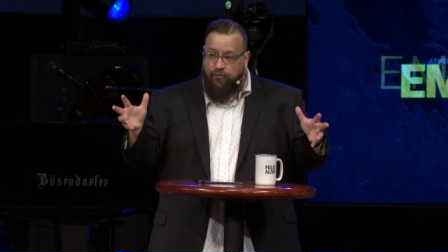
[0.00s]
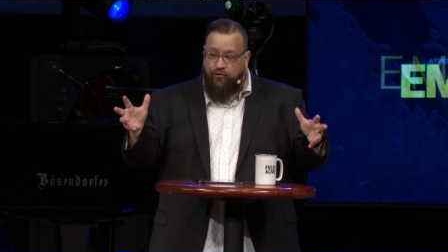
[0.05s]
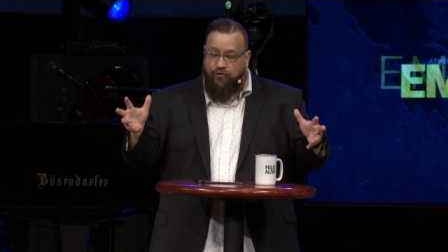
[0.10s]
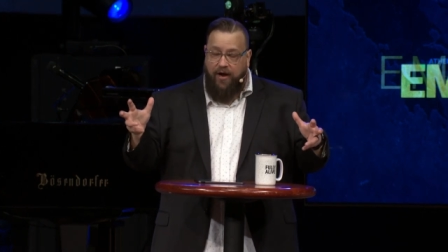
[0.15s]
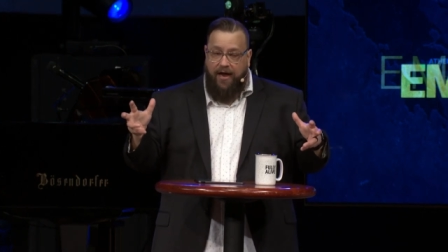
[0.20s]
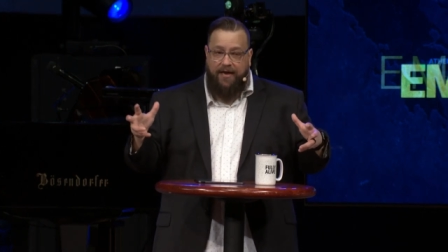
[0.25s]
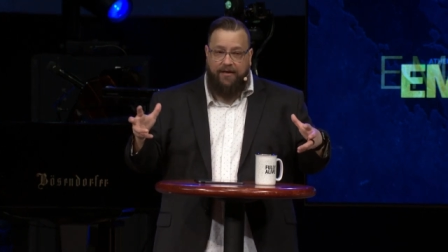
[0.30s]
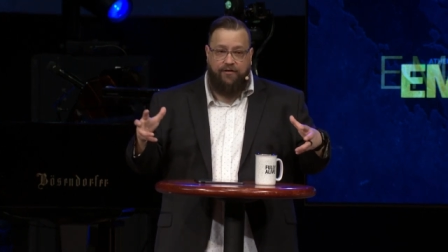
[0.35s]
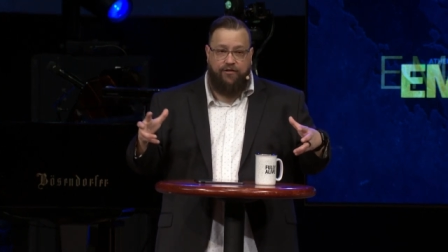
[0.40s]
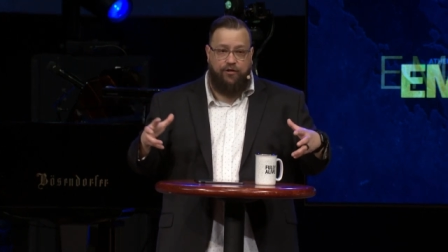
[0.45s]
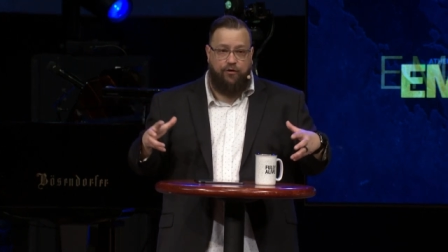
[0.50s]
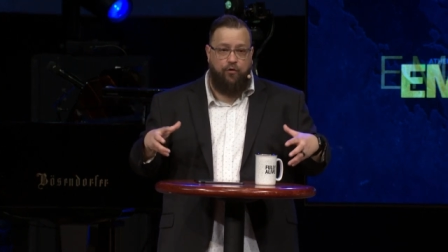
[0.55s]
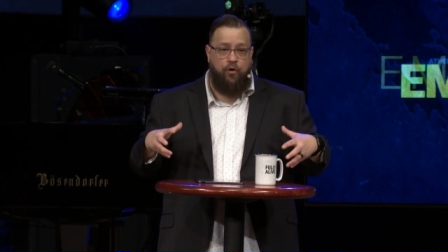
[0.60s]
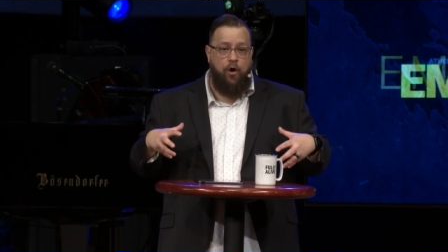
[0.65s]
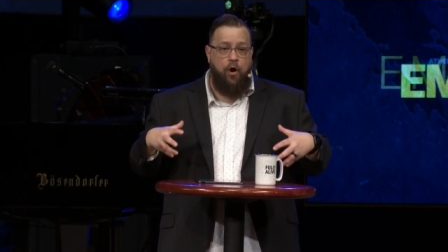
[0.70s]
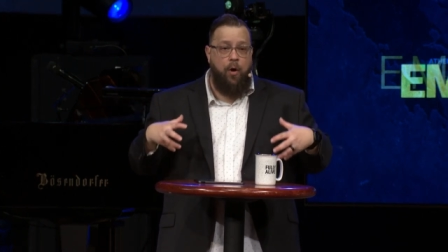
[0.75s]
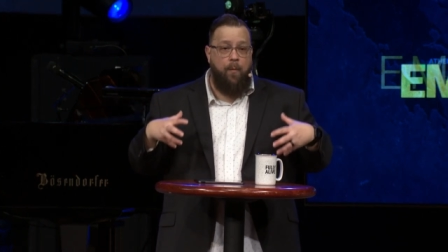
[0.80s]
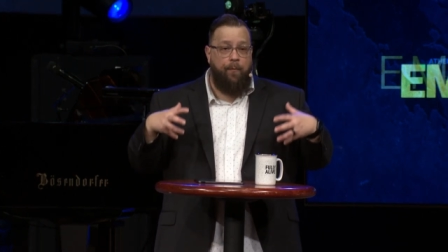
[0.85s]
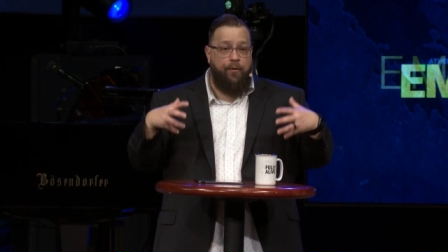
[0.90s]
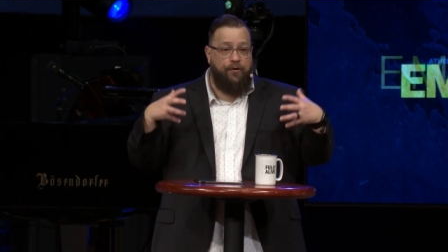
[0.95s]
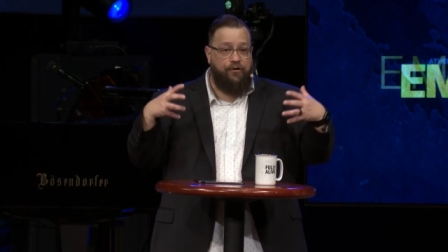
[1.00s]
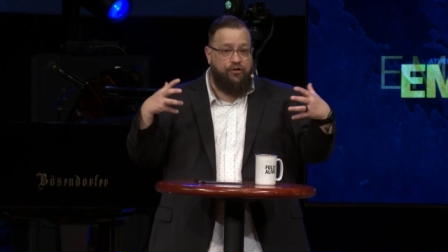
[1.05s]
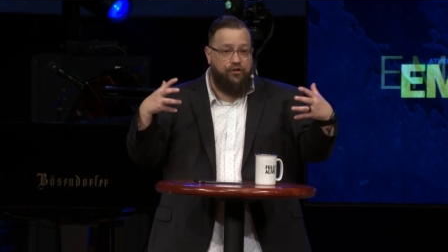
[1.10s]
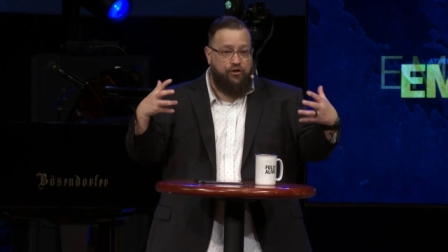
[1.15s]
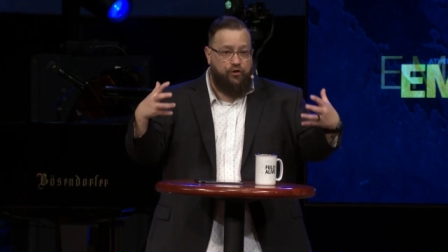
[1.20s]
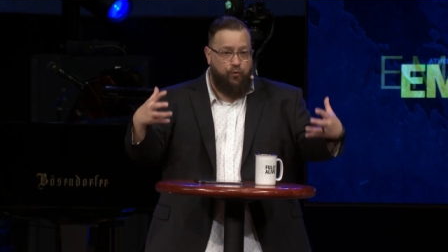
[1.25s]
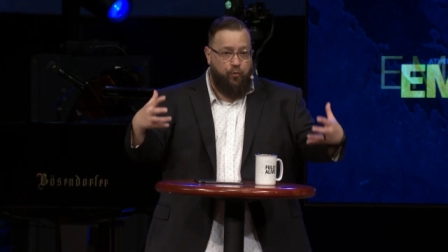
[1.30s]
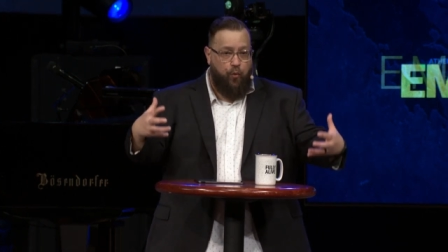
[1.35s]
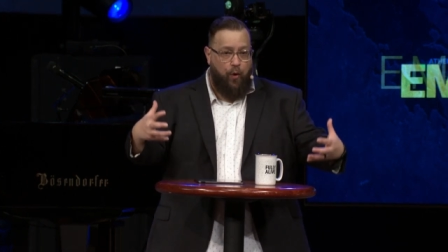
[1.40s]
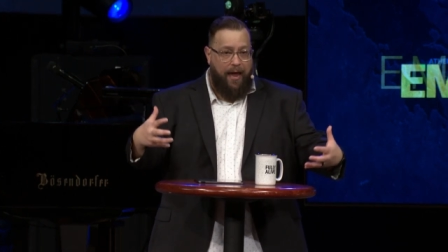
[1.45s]
trying to
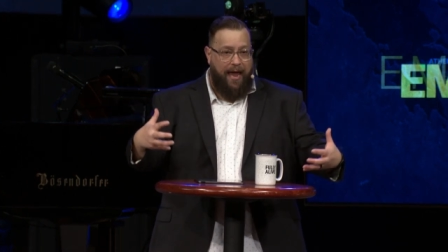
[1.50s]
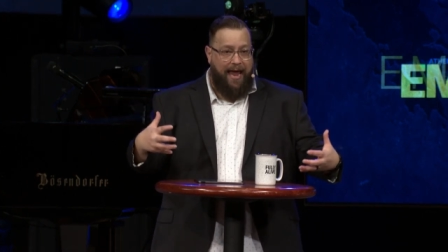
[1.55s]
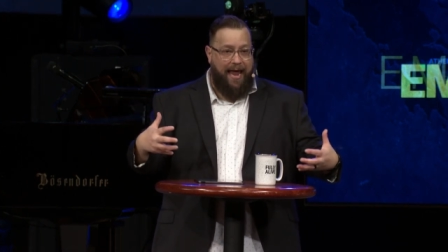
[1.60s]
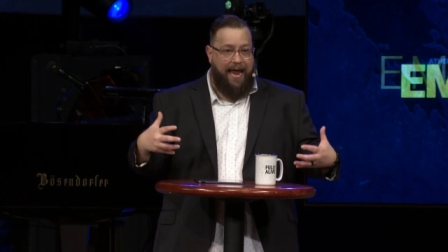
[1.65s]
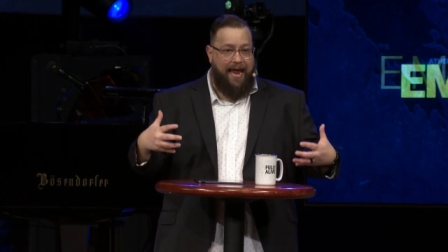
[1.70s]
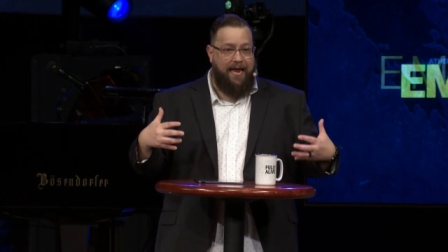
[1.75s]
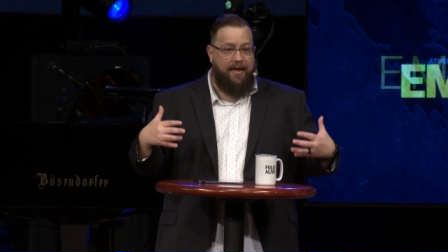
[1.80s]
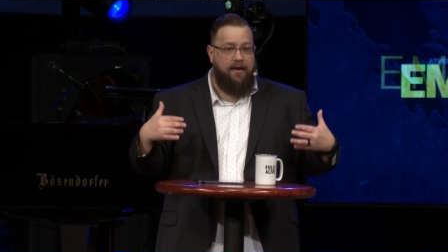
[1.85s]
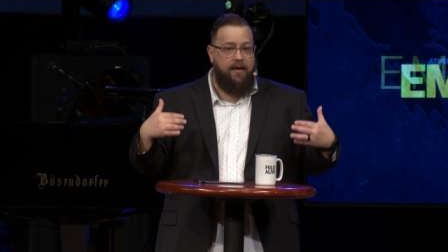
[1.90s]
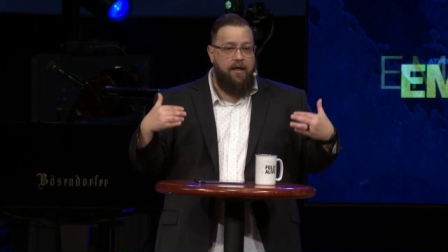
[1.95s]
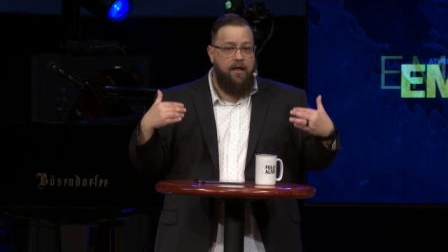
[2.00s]
persuade